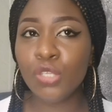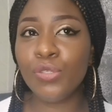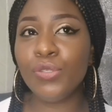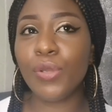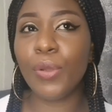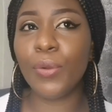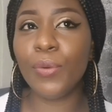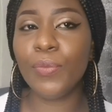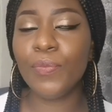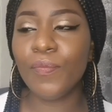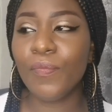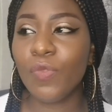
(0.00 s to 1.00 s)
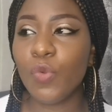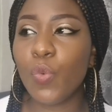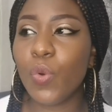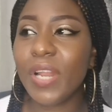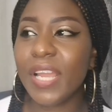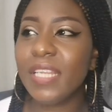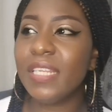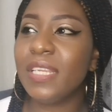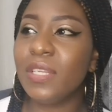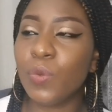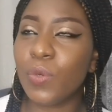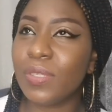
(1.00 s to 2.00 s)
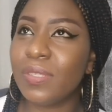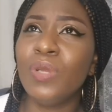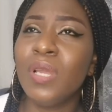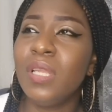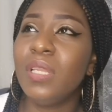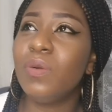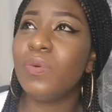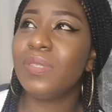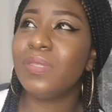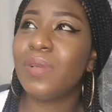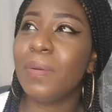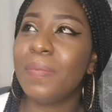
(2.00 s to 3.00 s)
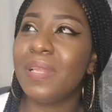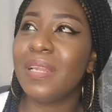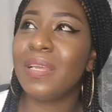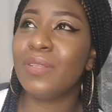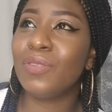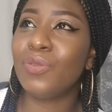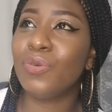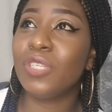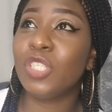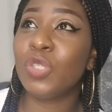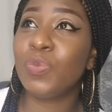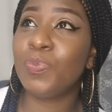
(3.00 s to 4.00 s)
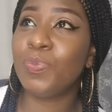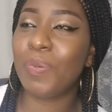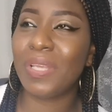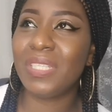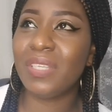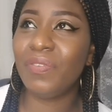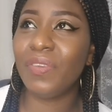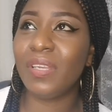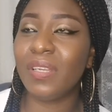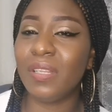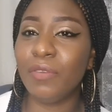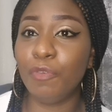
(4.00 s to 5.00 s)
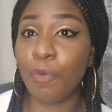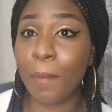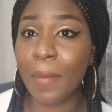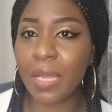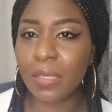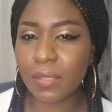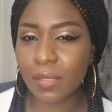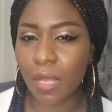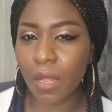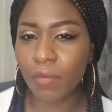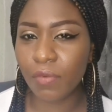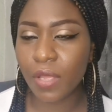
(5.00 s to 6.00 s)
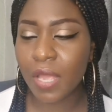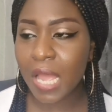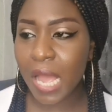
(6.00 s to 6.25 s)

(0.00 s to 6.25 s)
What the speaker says: So what I did was, there was something I took specifically for myself.